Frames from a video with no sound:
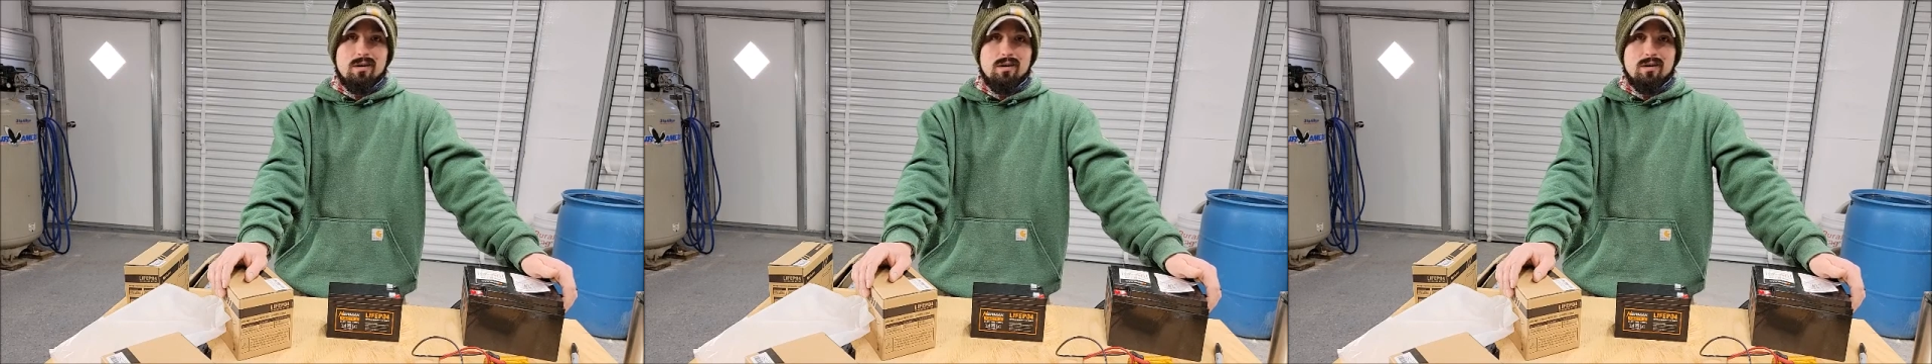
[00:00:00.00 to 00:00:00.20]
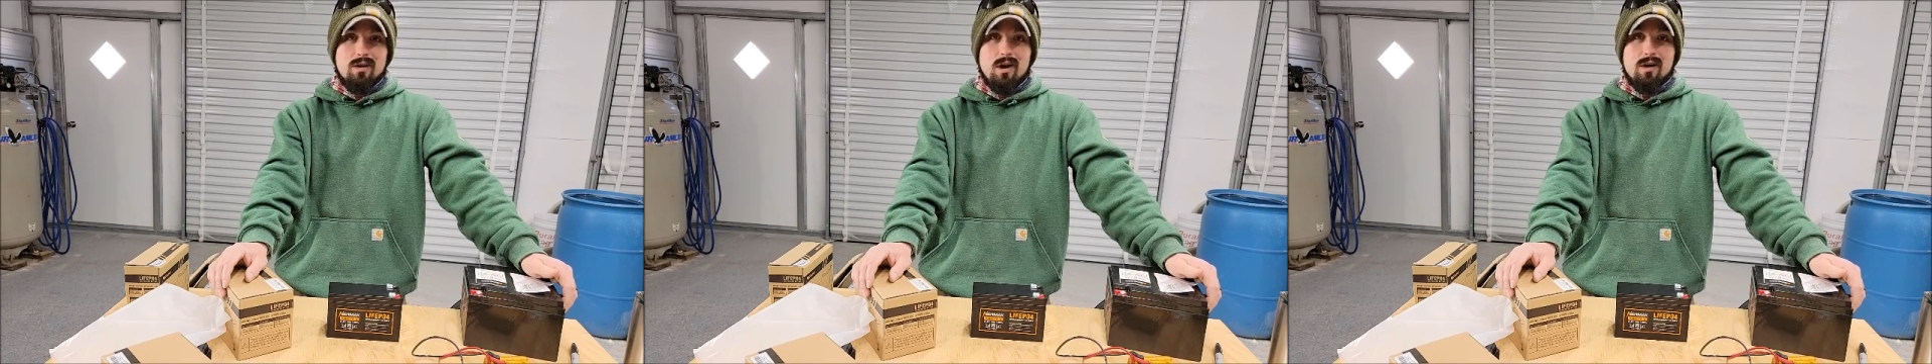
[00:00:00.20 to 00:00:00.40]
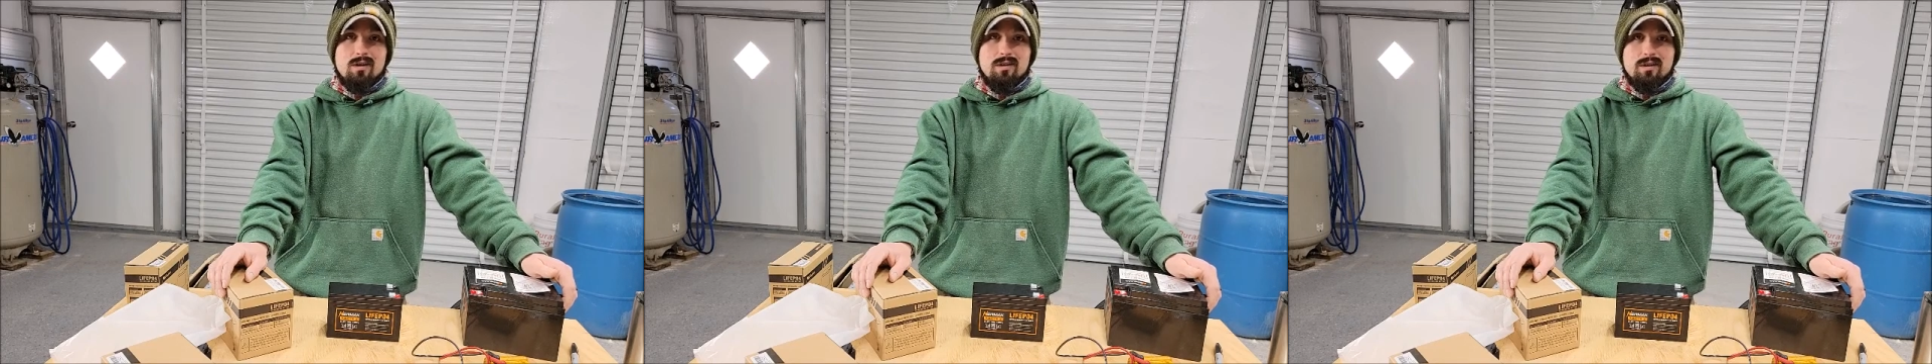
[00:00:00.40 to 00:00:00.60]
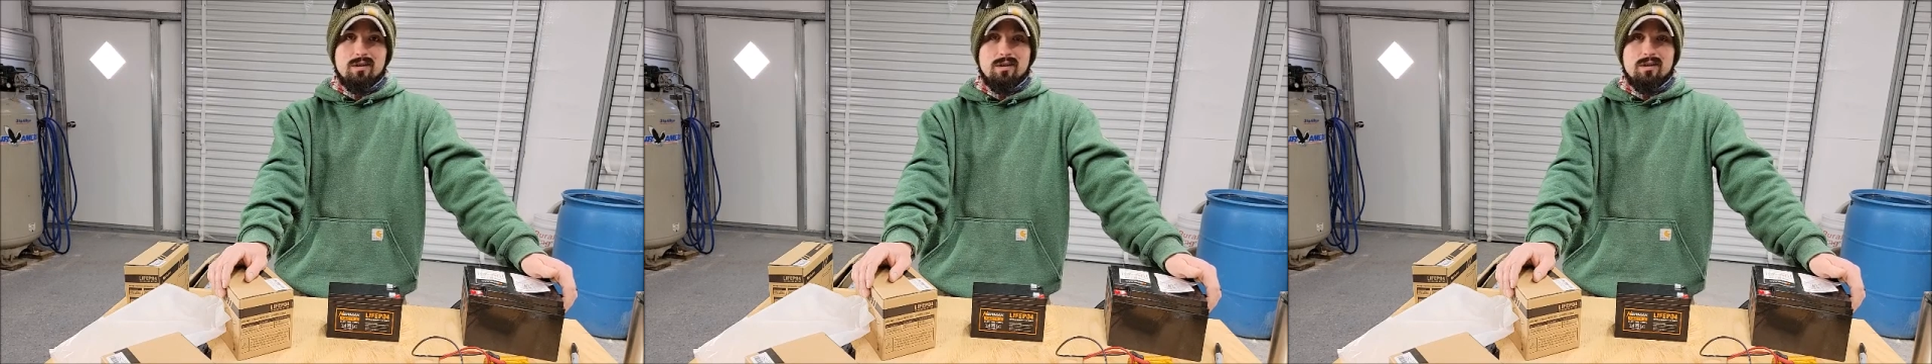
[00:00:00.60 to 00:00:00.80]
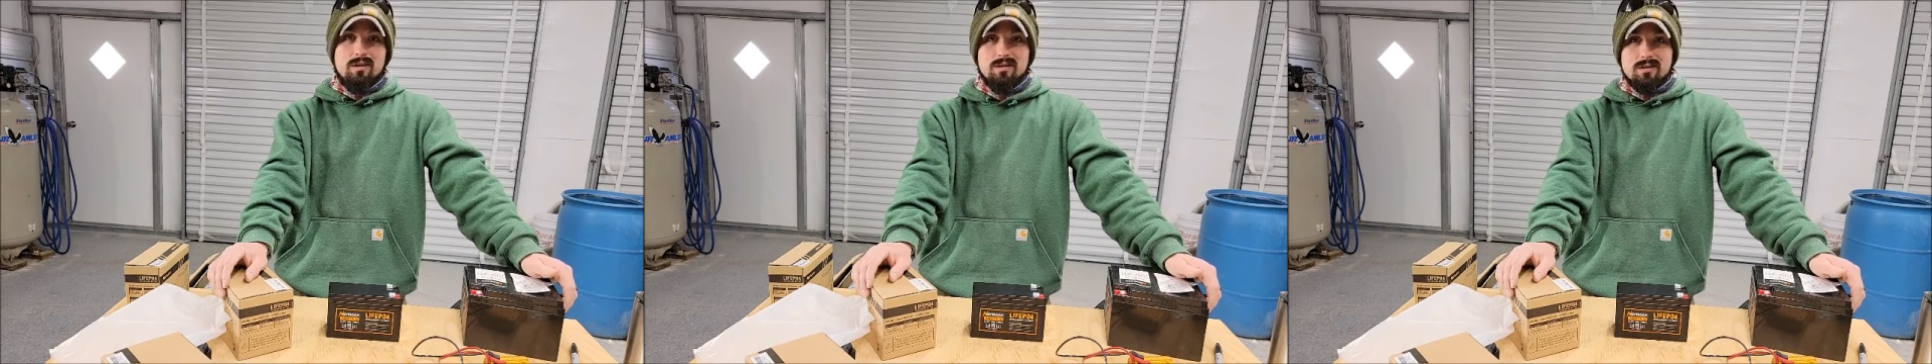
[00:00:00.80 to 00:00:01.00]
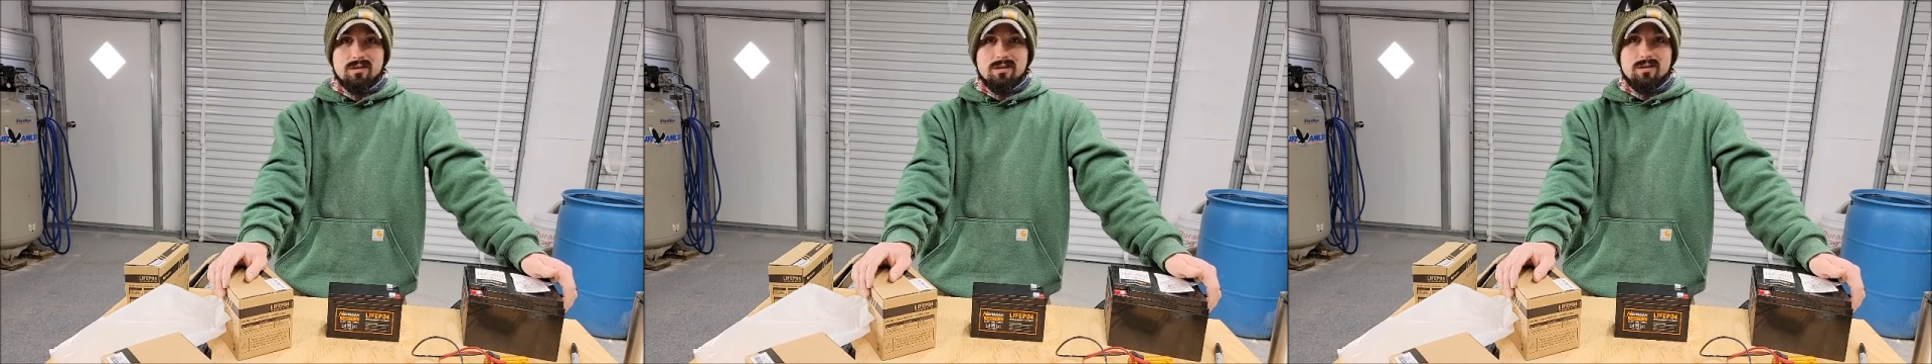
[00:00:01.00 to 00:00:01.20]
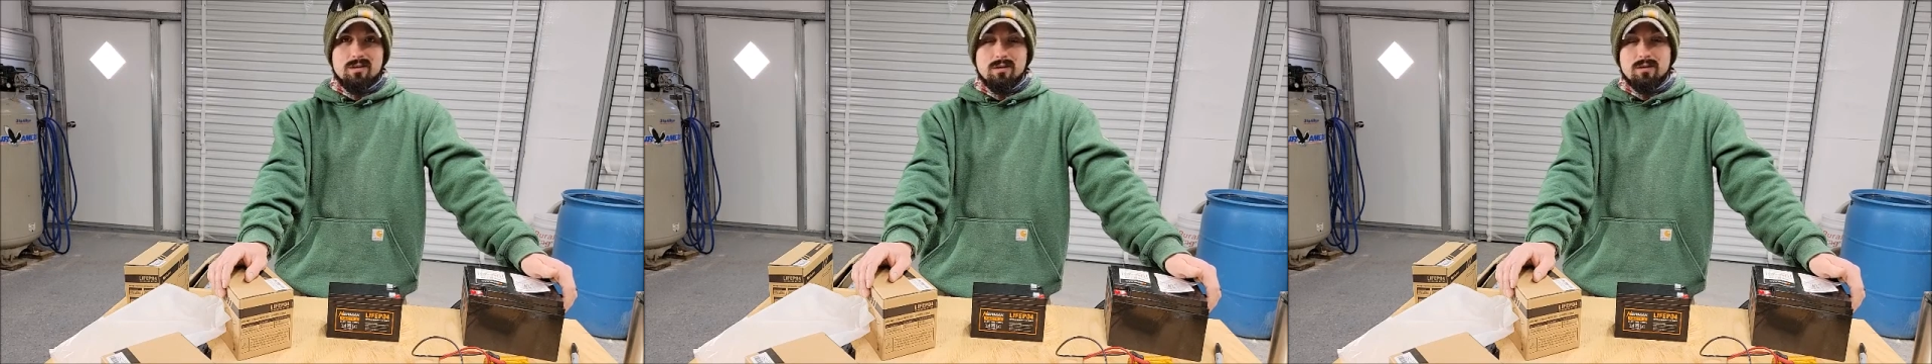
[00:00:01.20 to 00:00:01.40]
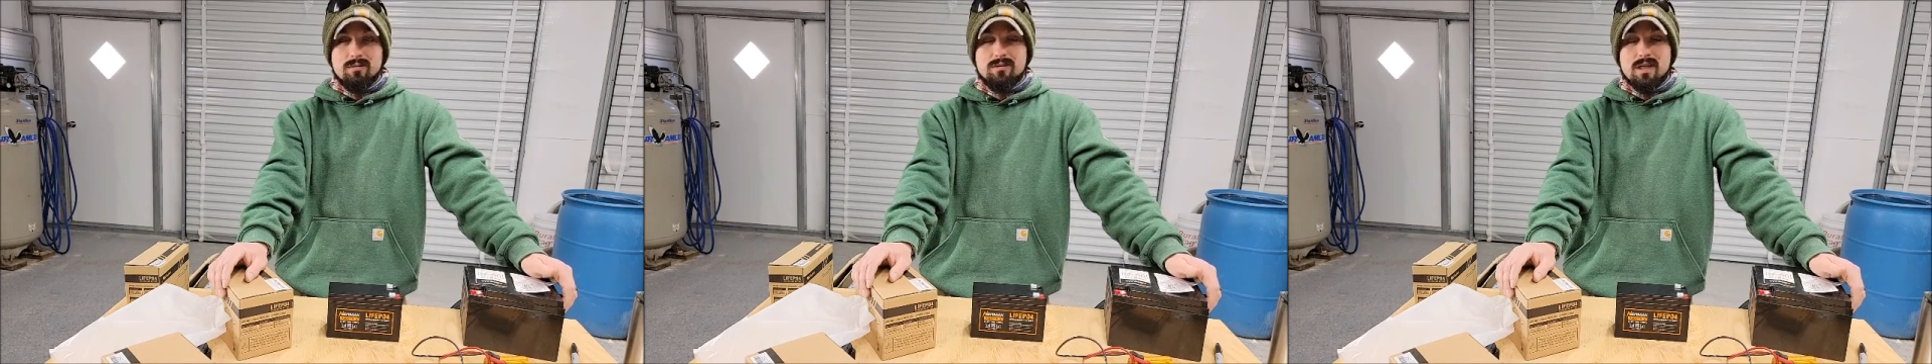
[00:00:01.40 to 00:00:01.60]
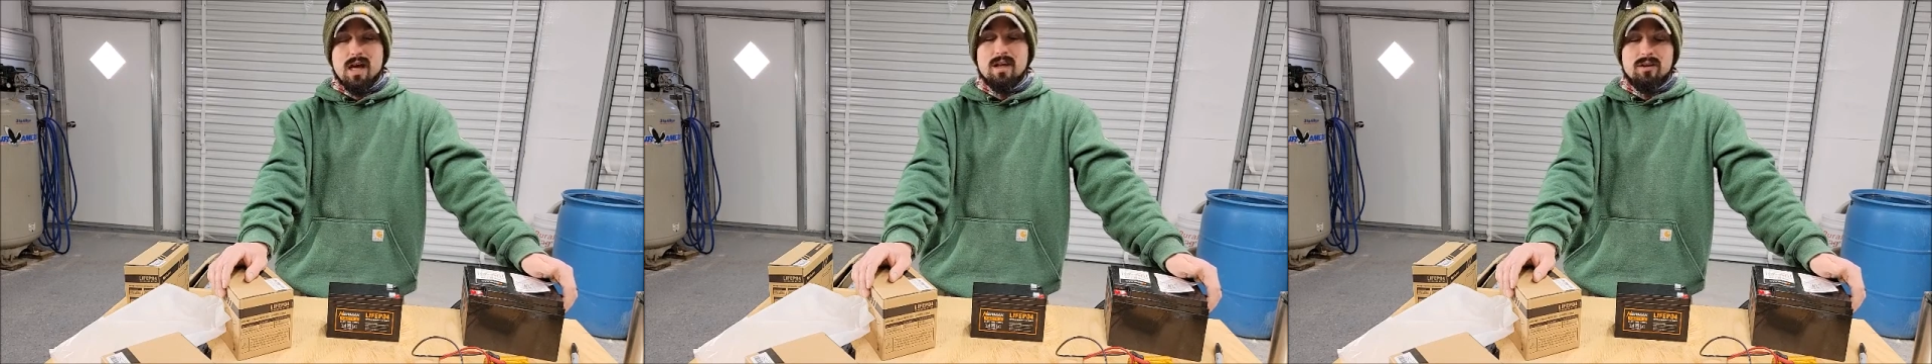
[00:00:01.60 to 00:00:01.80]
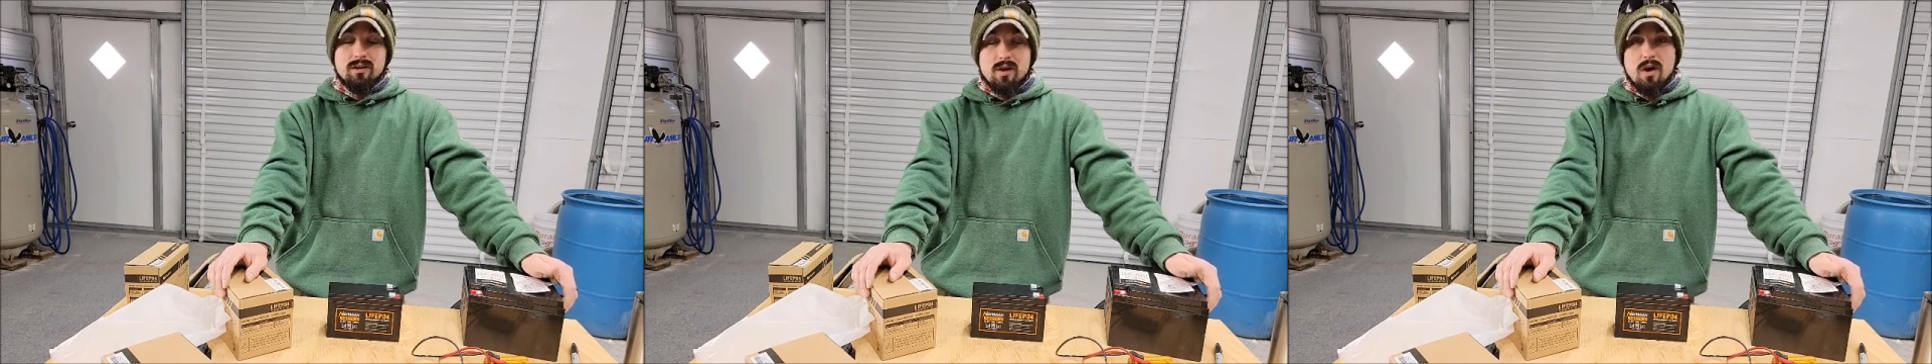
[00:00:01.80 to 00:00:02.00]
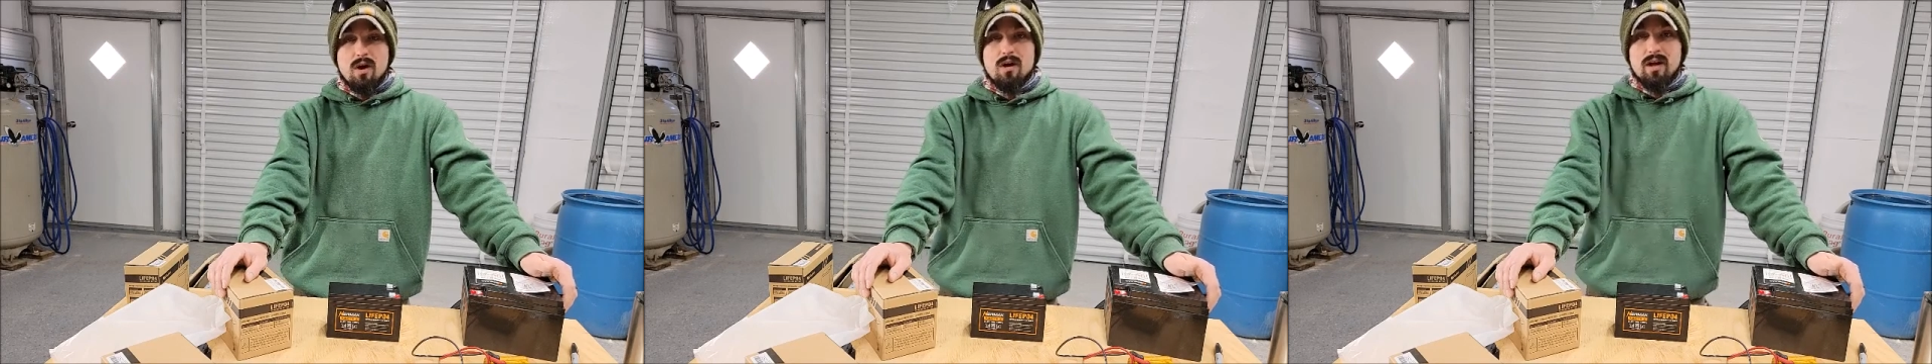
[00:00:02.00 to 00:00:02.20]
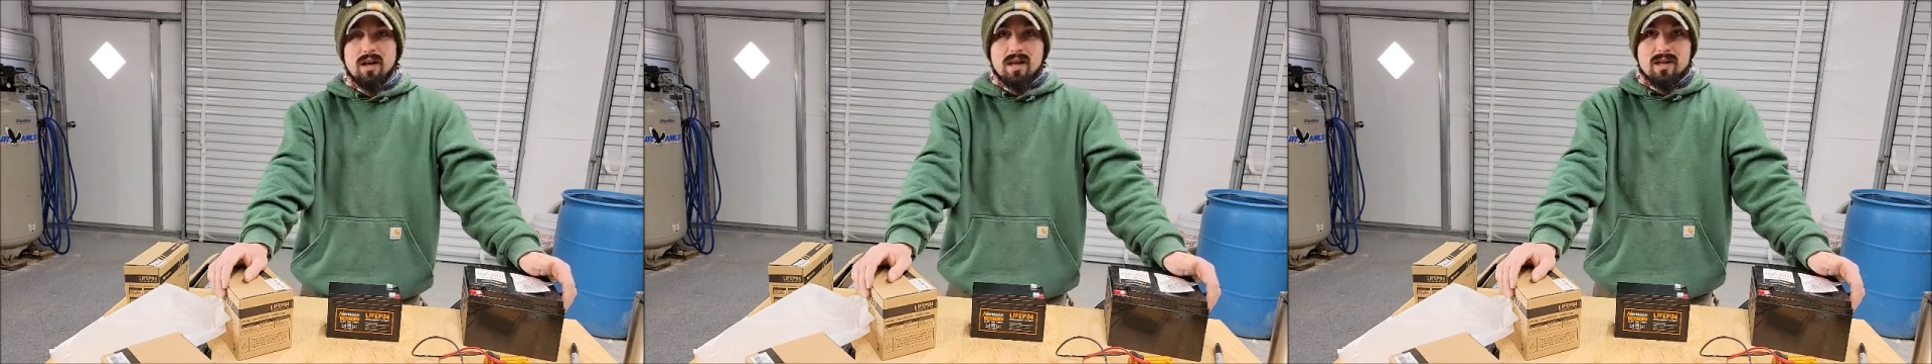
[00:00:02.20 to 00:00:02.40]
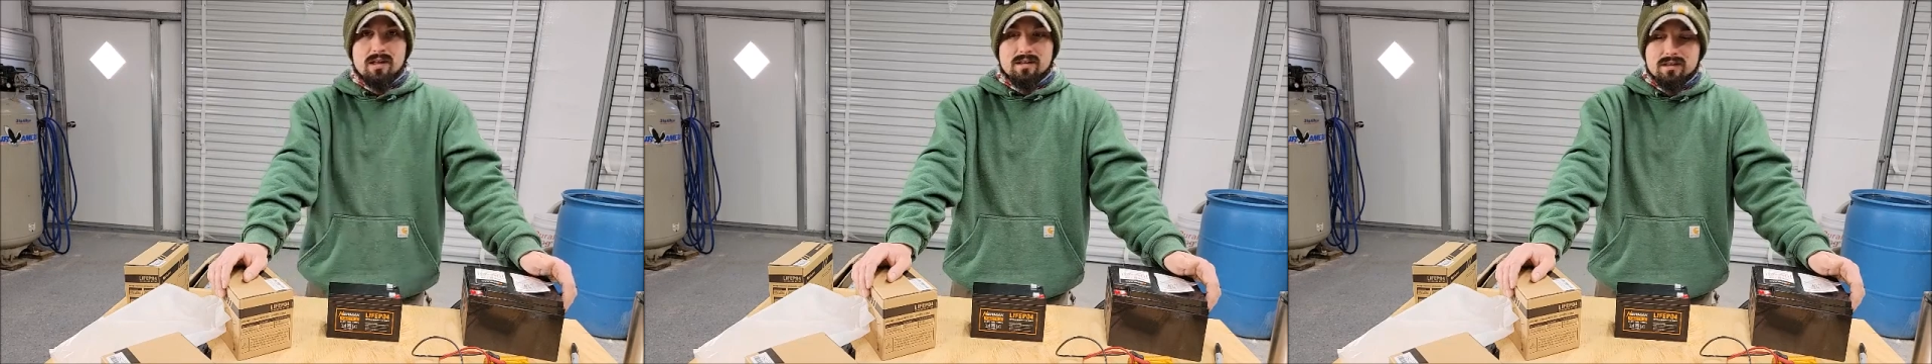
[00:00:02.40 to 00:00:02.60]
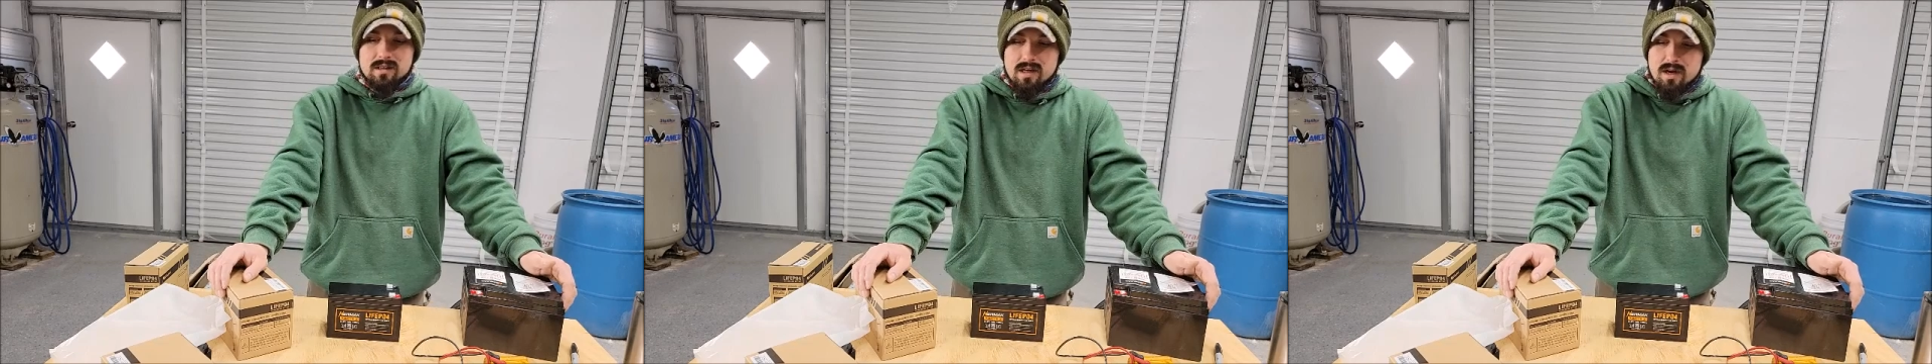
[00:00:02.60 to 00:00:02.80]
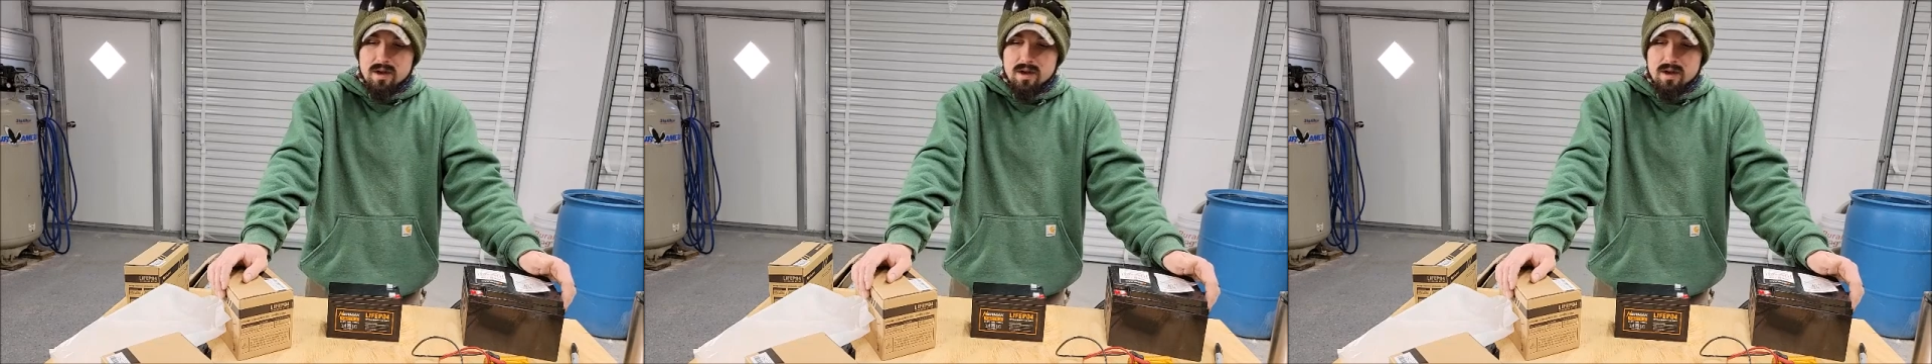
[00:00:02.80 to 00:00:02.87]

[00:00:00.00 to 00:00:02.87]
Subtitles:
calling or signing their call, I guess,